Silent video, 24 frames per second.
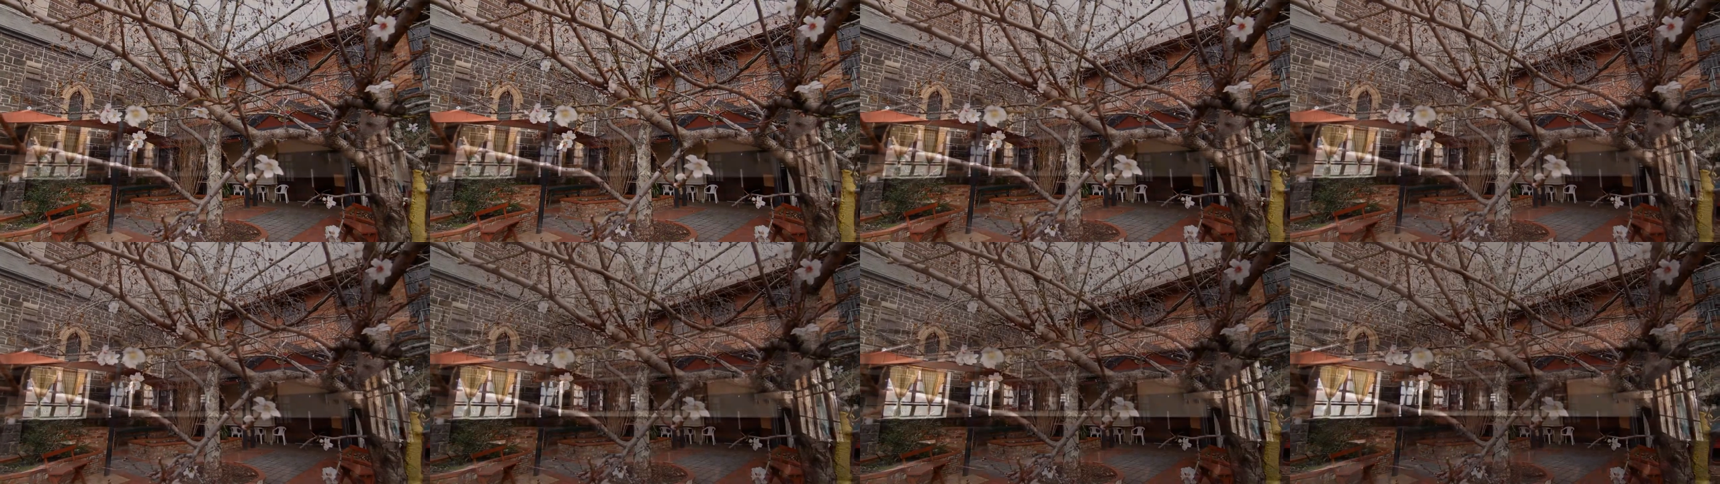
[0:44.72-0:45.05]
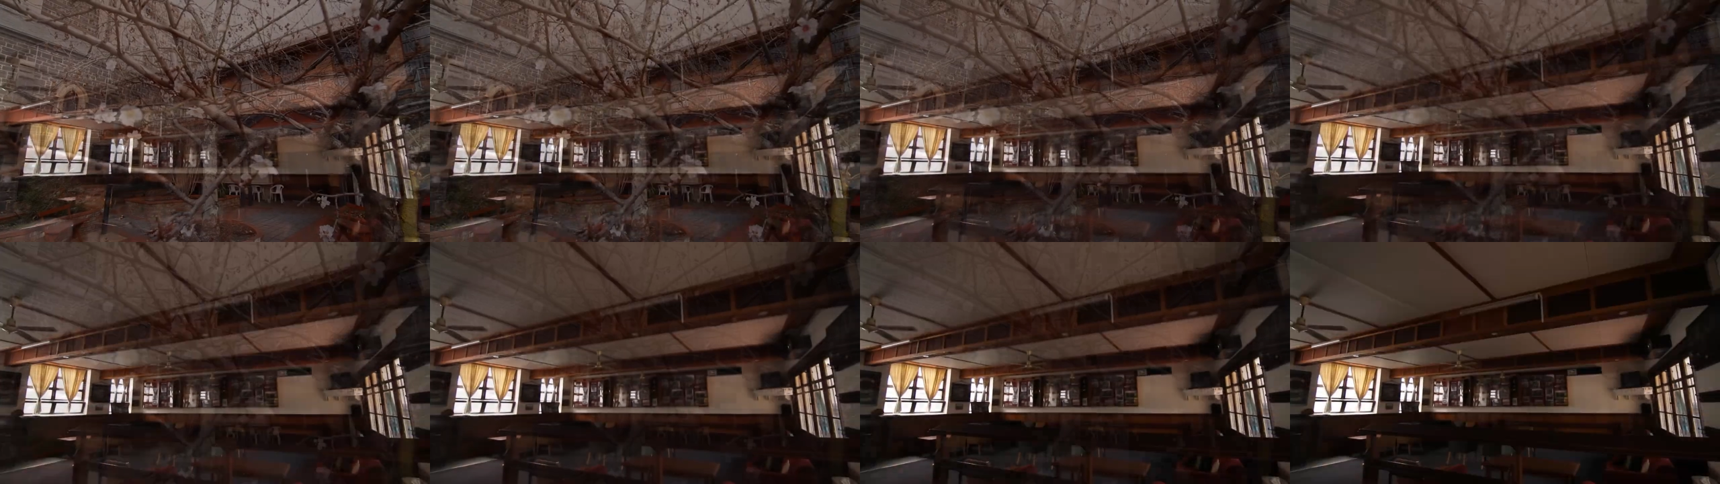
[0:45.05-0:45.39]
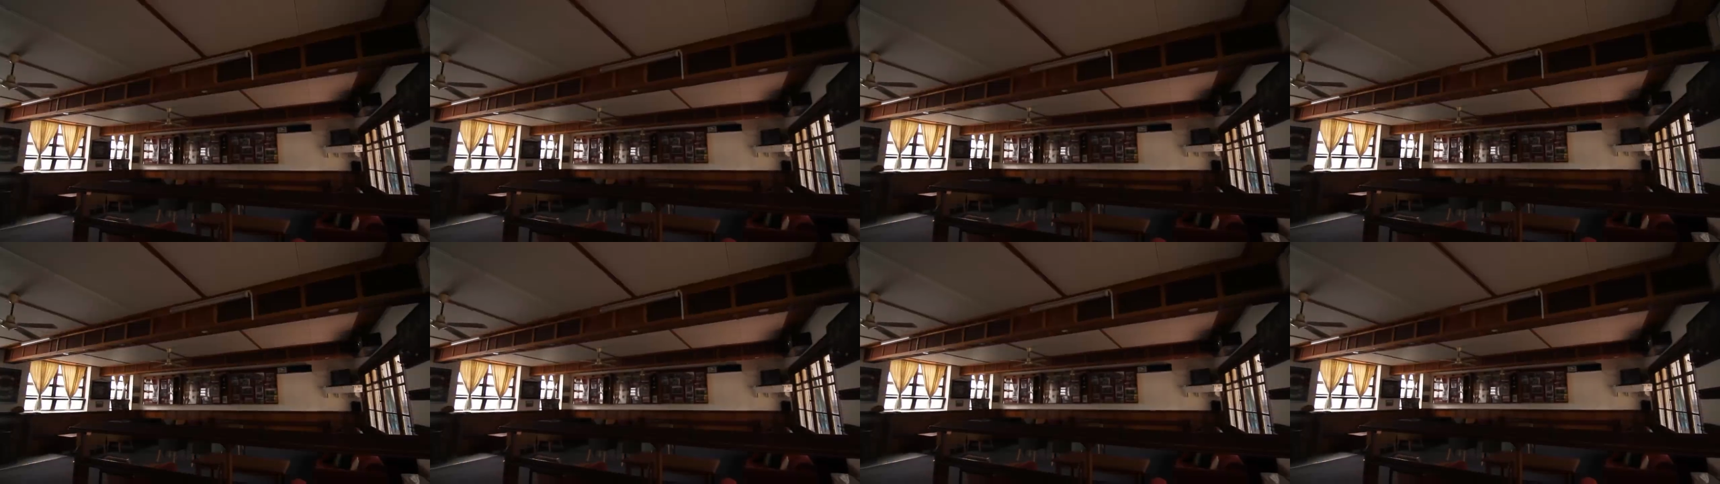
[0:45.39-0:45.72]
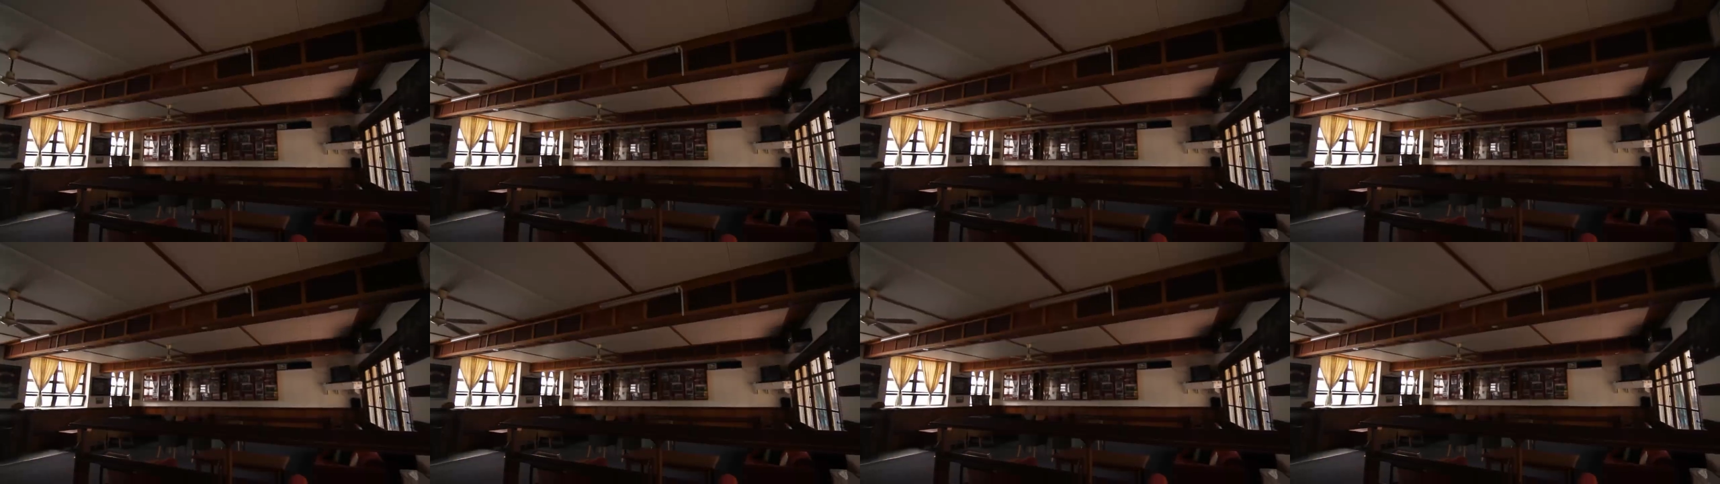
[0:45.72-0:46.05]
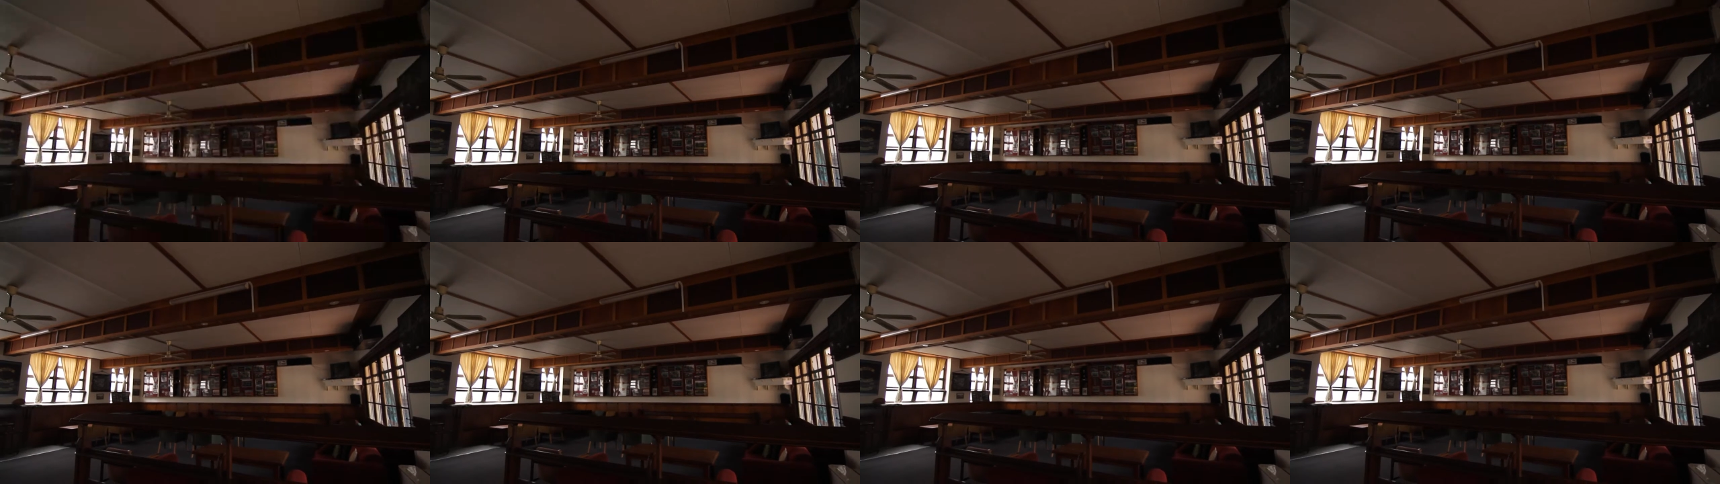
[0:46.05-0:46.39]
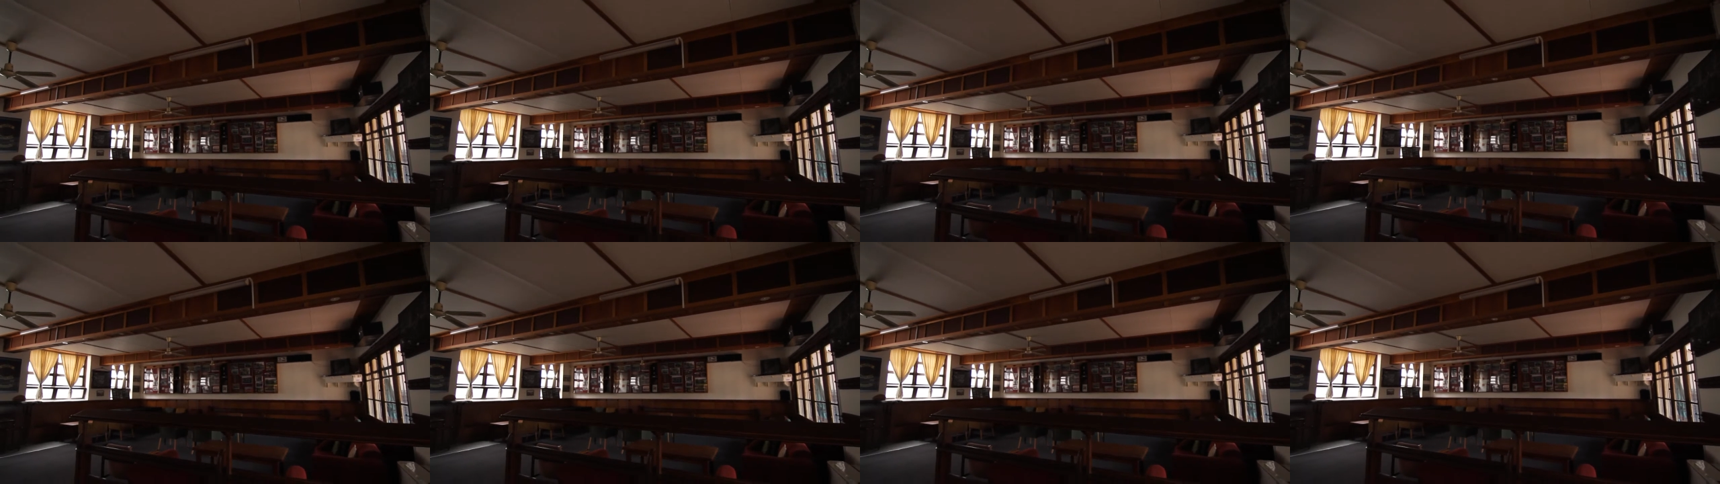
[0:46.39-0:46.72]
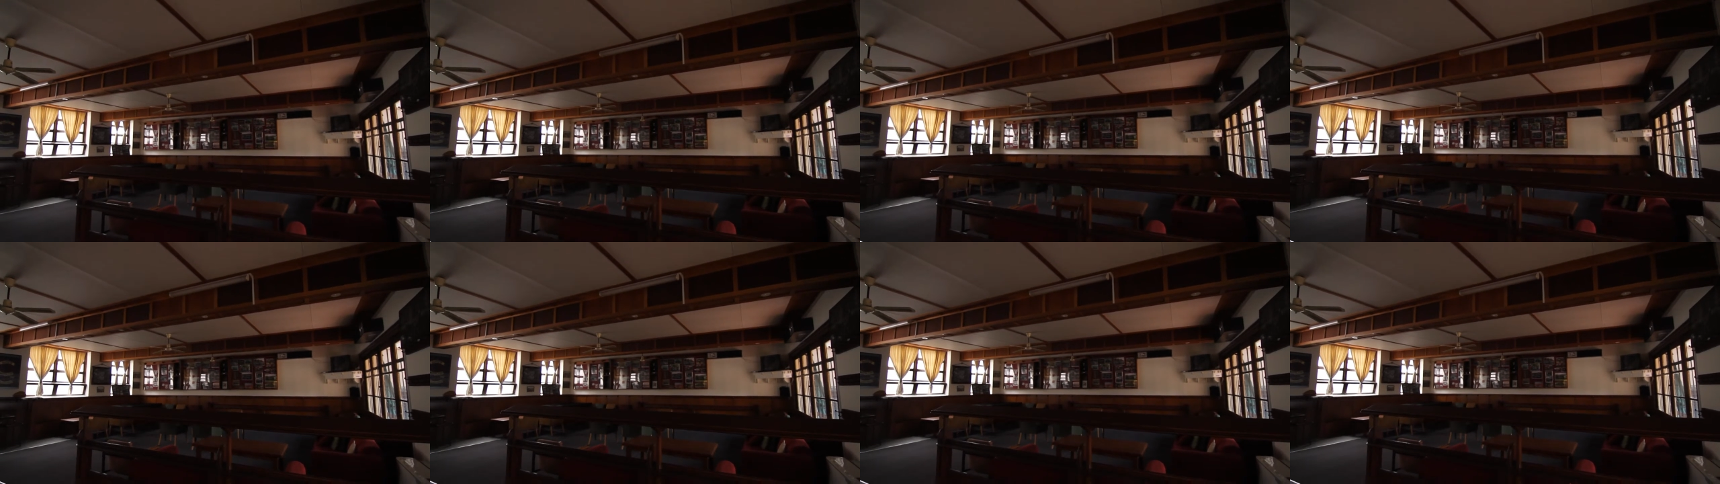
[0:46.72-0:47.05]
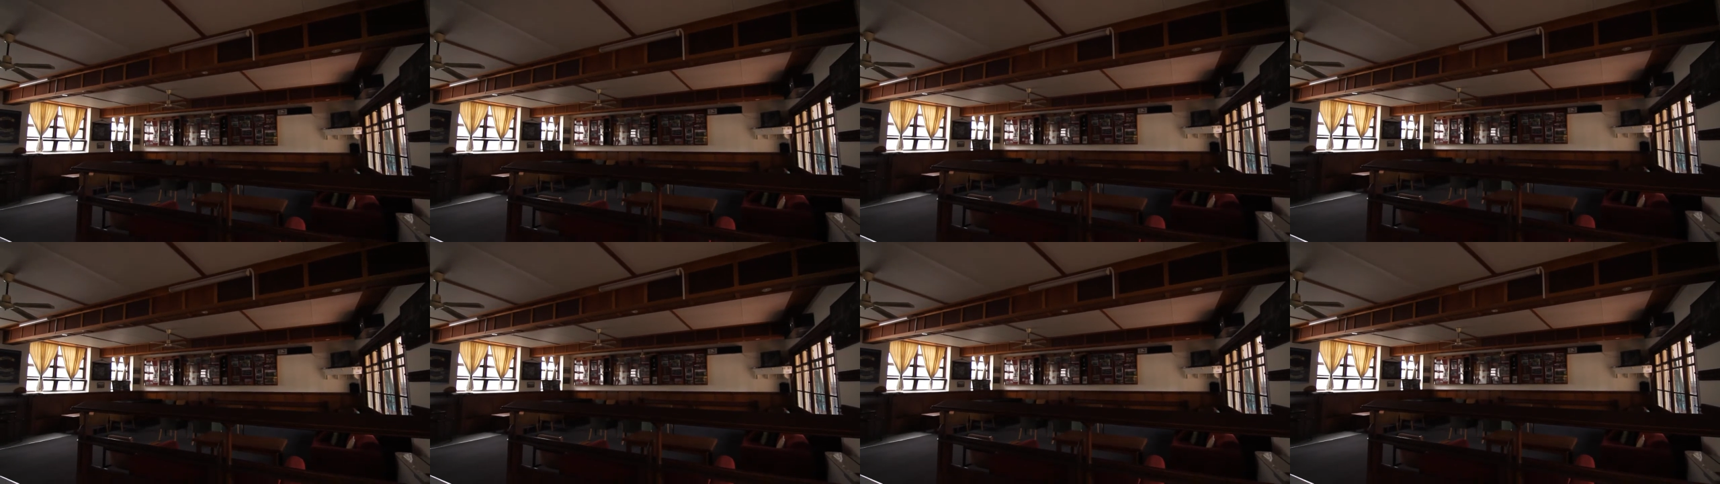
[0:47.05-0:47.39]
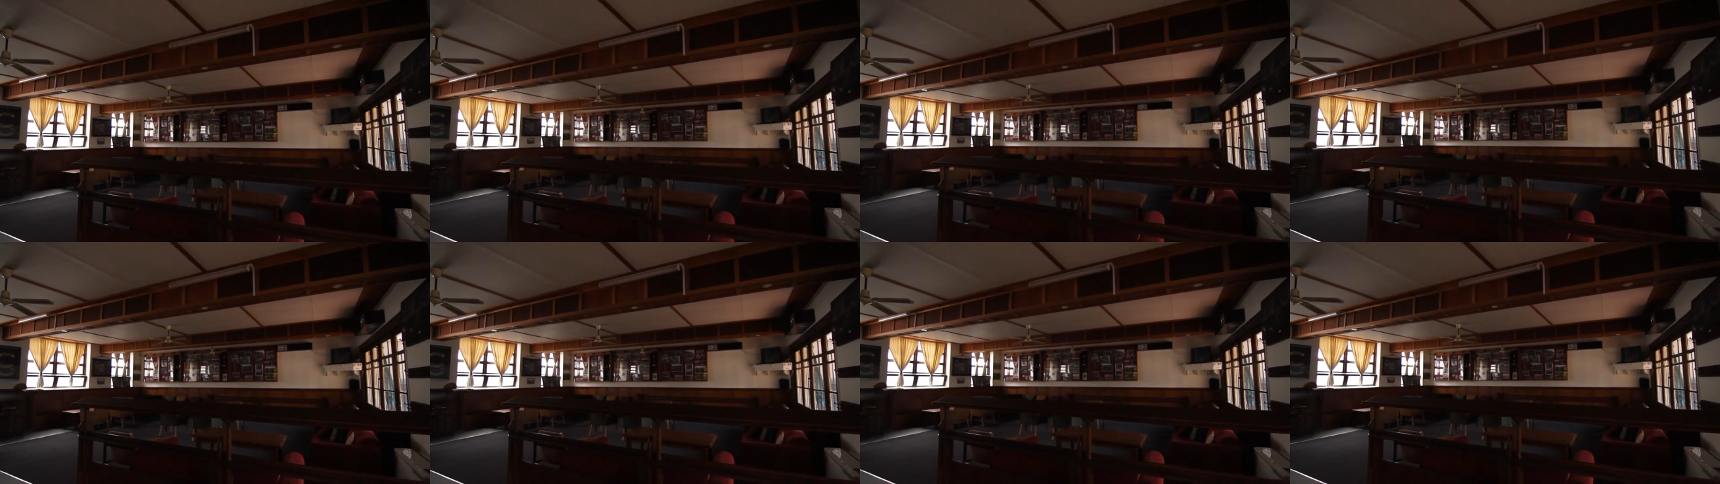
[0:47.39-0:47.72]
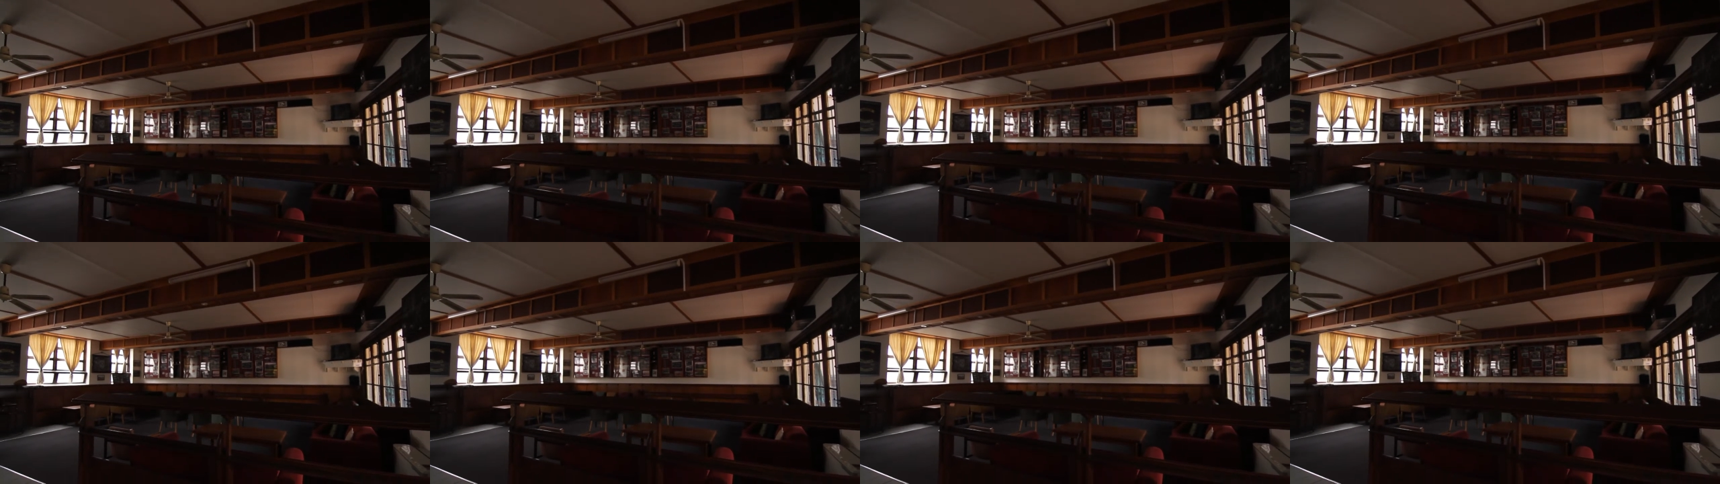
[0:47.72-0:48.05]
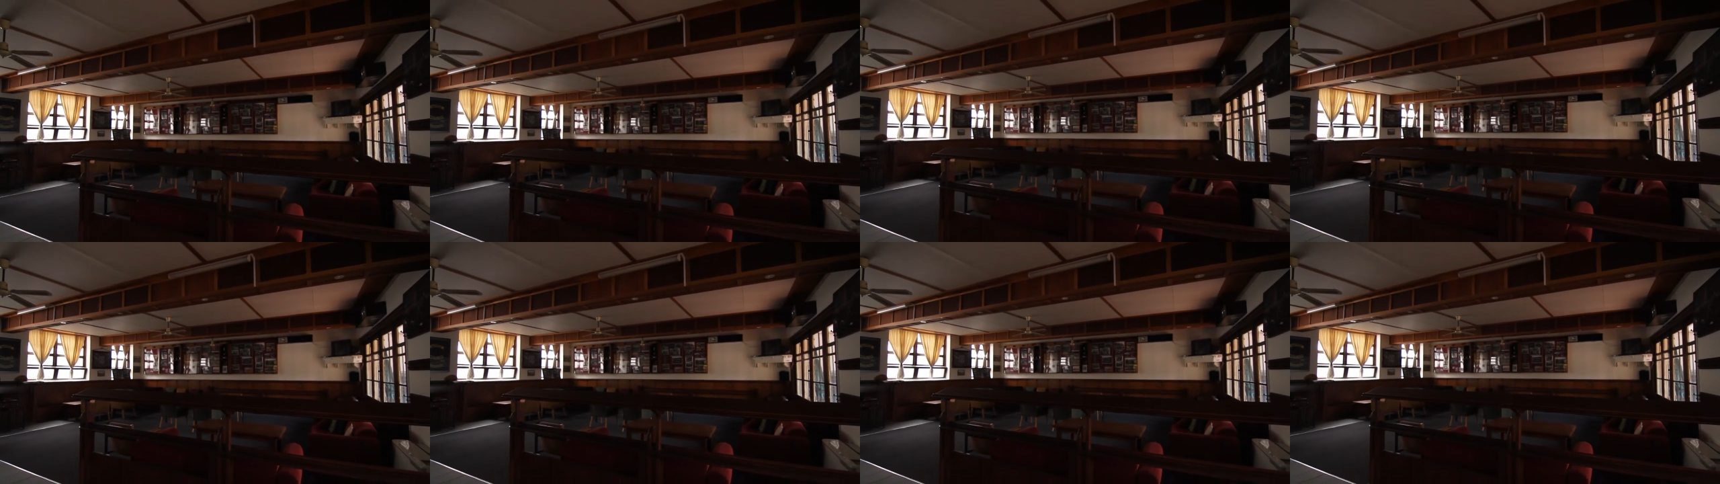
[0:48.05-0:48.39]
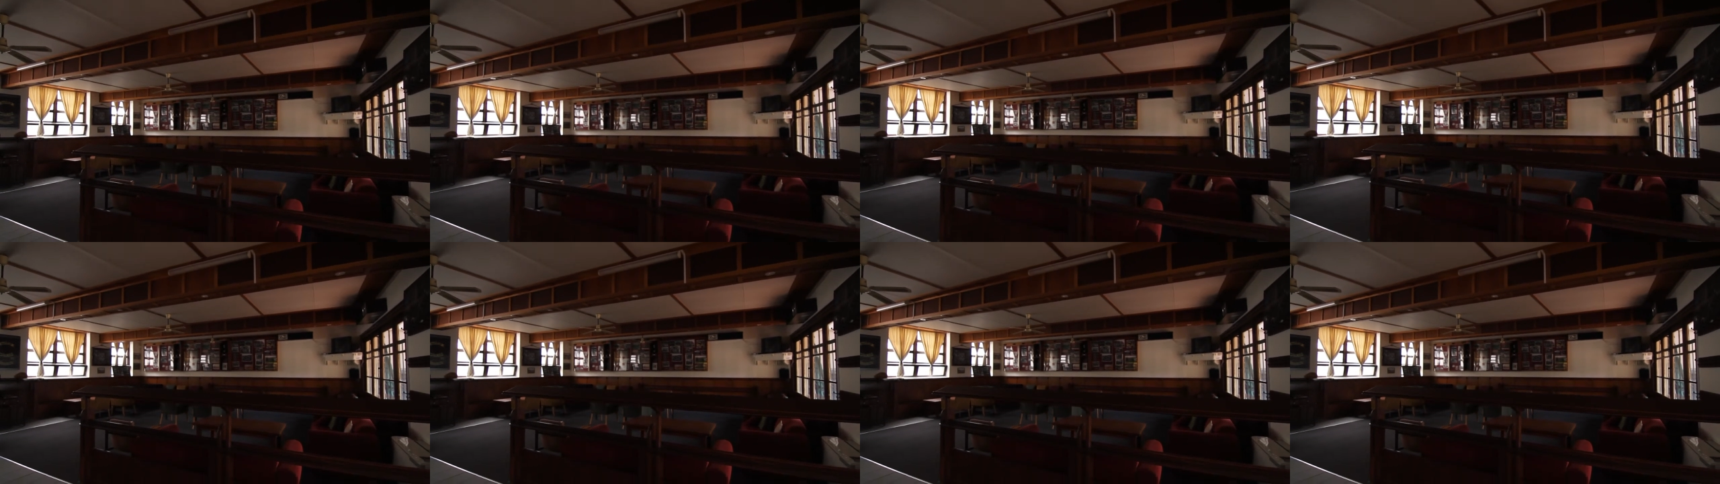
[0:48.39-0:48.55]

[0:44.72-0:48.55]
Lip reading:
[unreadable: no face in view]